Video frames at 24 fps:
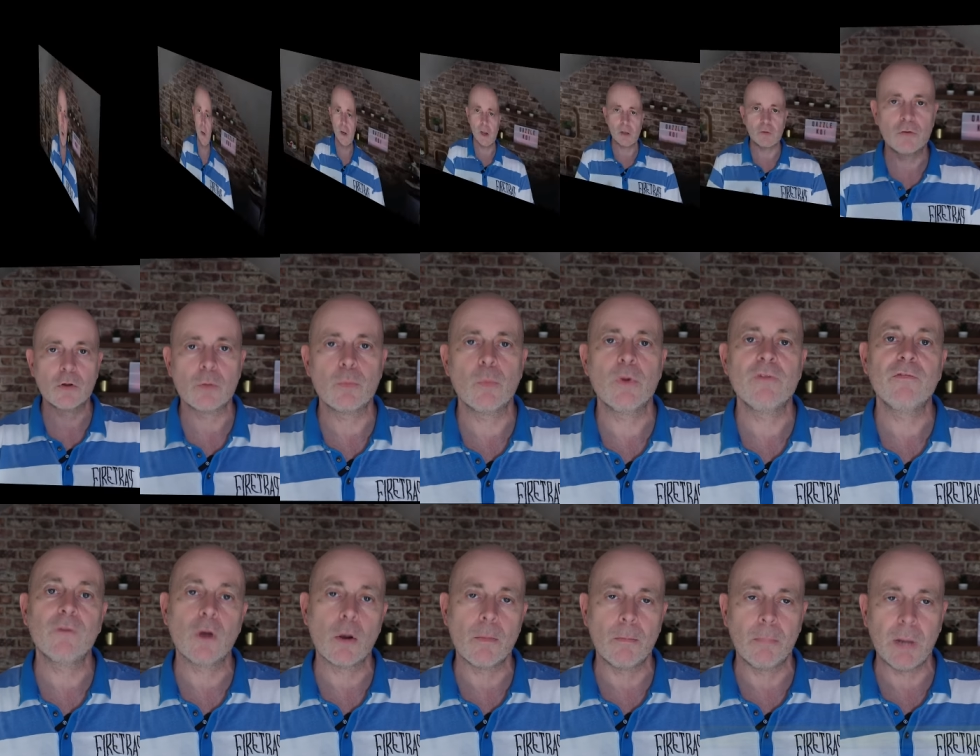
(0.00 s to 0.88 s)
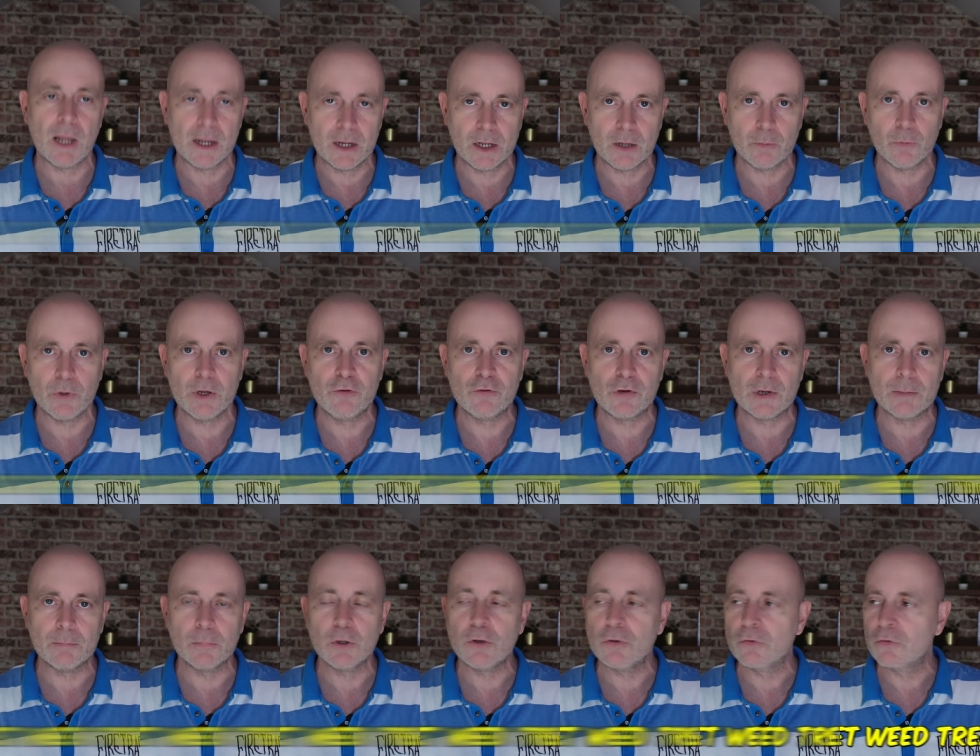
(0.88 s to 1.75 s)
Next up, we've got blanket weed
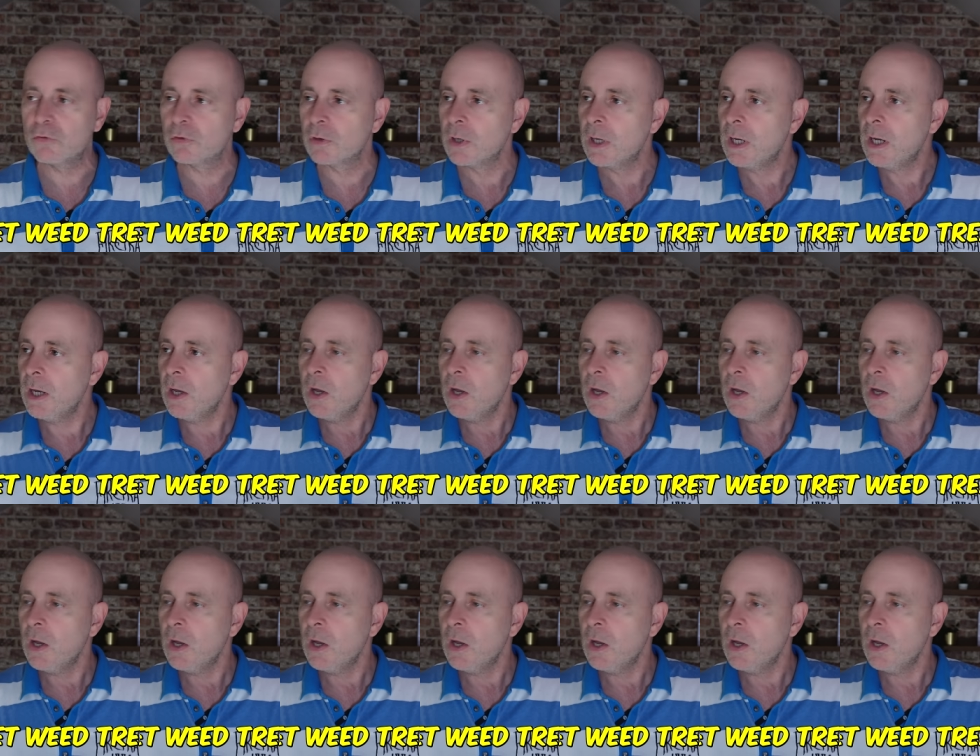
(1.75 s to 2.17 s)
treatments.